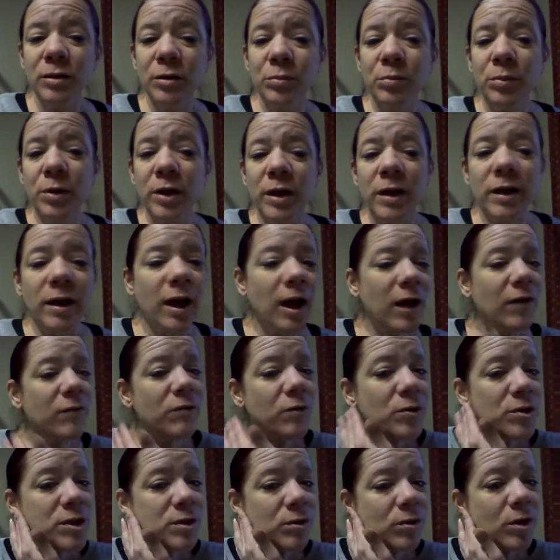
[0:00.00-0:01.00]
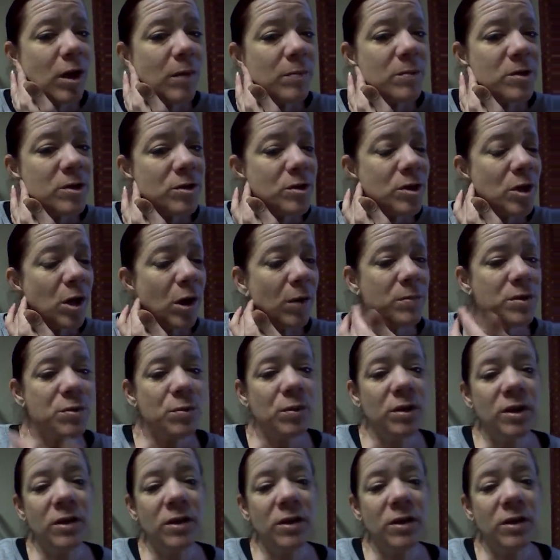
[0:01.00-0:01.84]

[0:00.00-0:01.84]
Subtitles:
But I've also come to terms with